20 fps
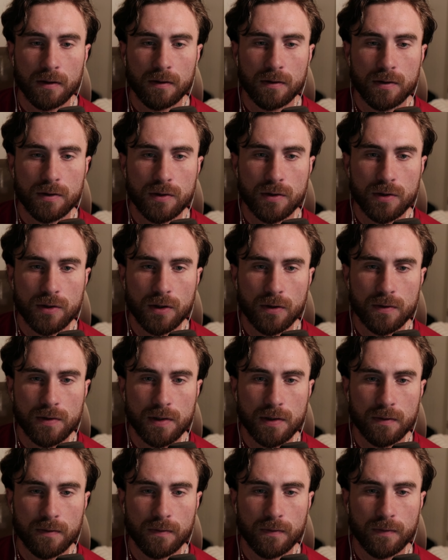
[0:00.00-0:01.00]

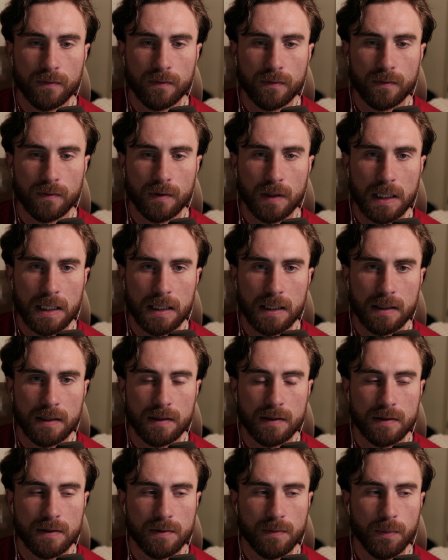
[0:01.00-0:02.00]
Joseph
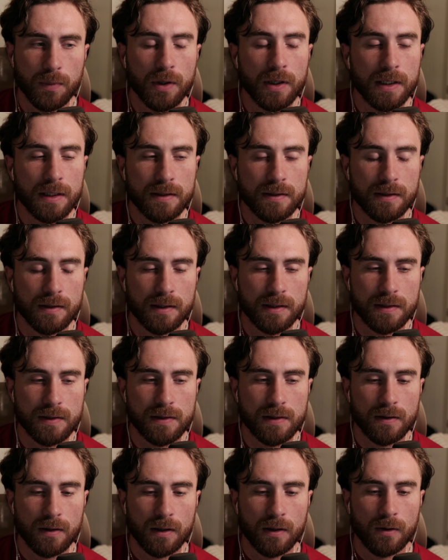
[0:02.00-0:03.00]
is put into
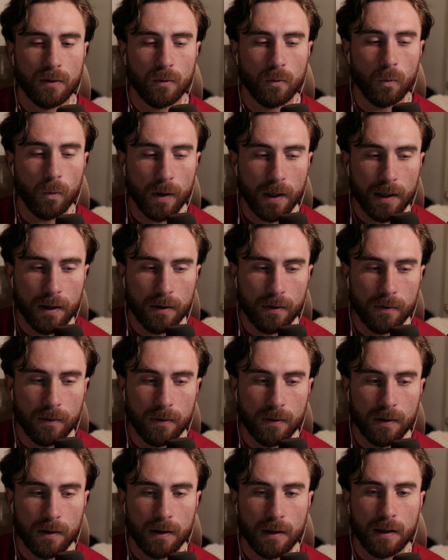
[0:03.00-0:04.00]
this
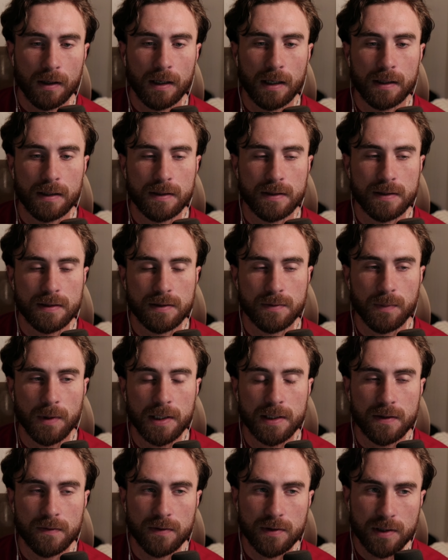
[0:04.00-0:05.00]
well, and it's this
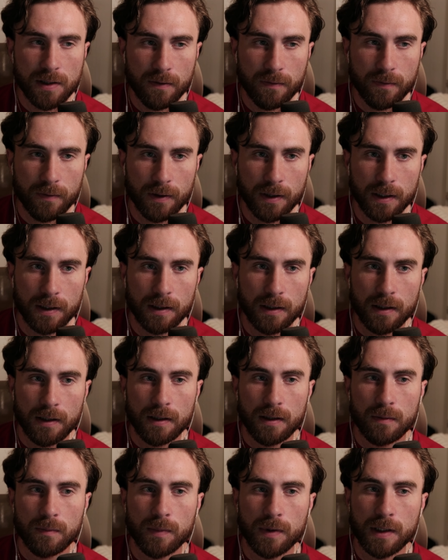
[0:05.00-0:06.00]
place of suffering,
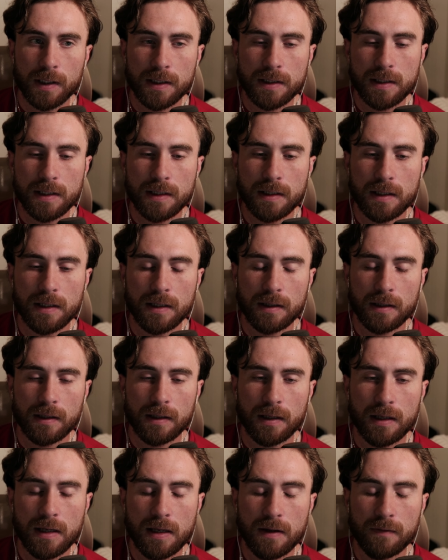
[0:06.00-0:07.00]
but
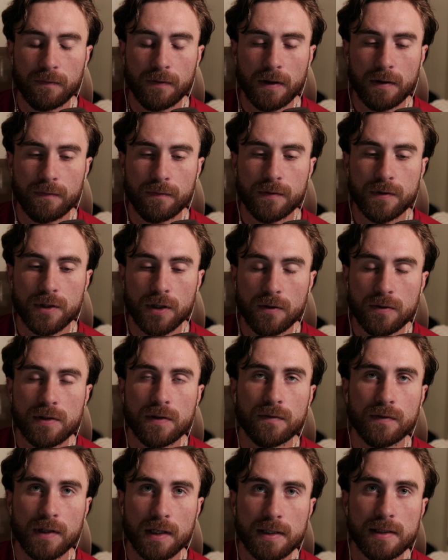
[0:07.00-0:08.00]
if
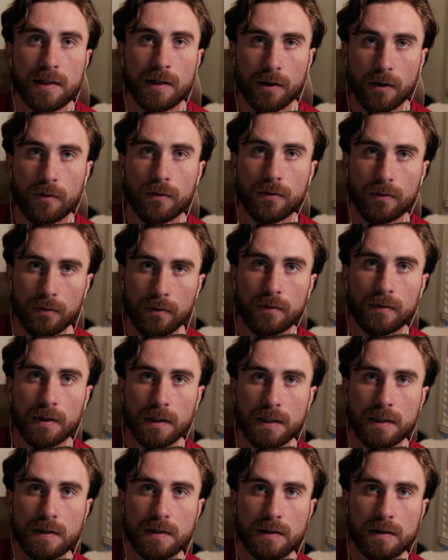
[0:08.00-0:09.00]
Joseph doesn't go through
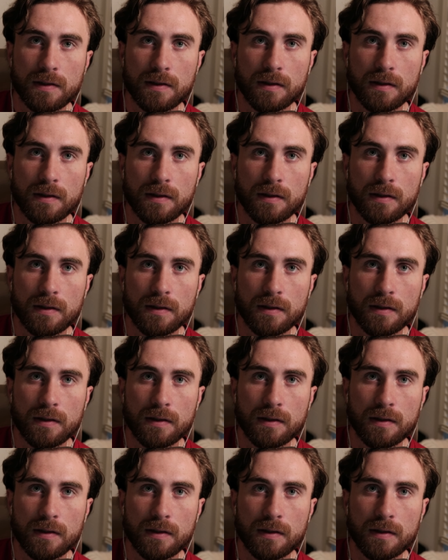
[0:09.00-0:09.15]
this,